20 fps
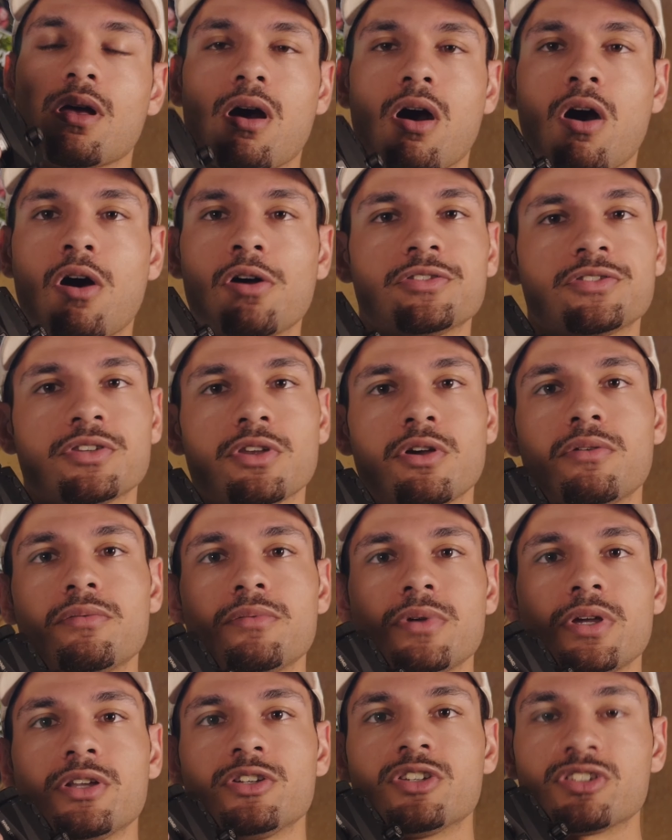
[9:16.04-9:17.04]
Also,
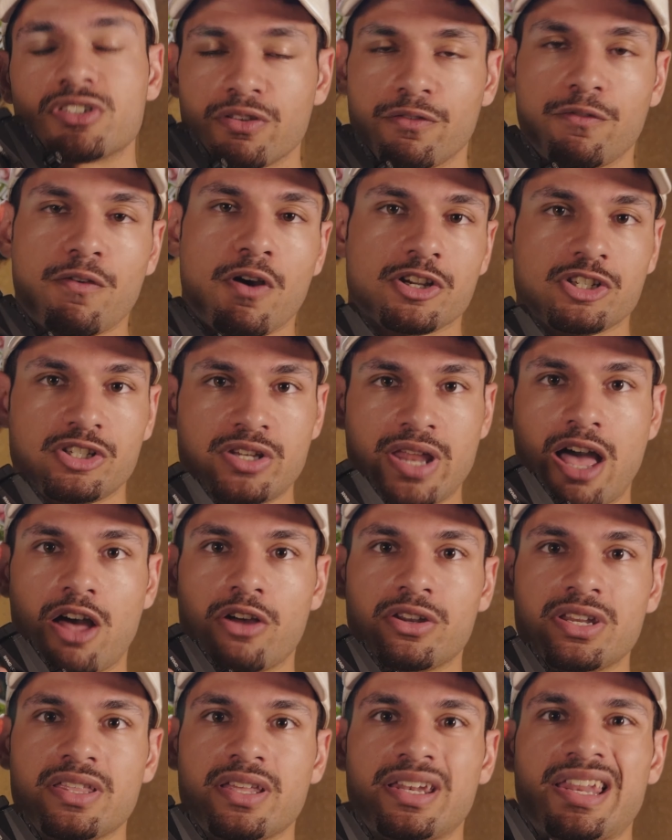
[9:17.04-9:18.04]
just the
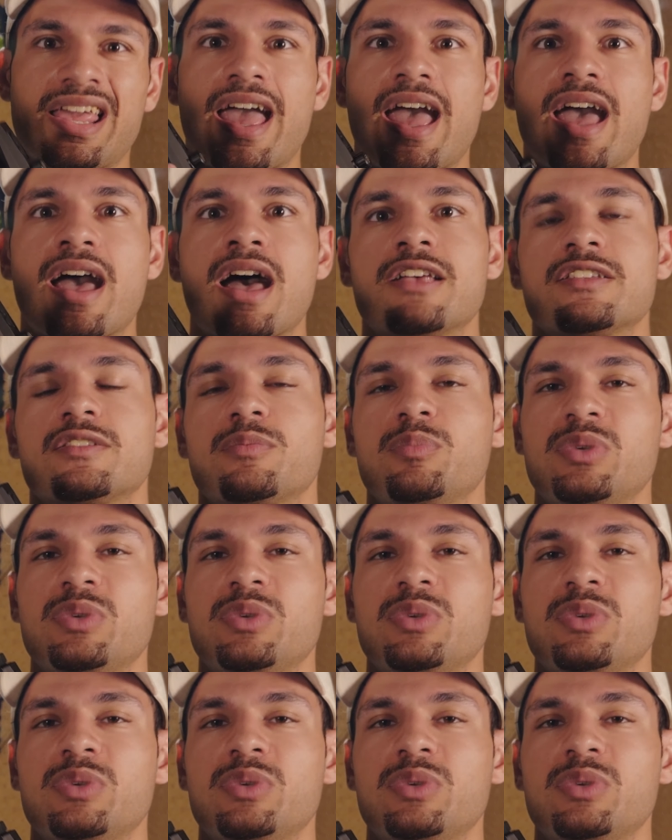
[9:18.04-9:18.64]
functionality that it has,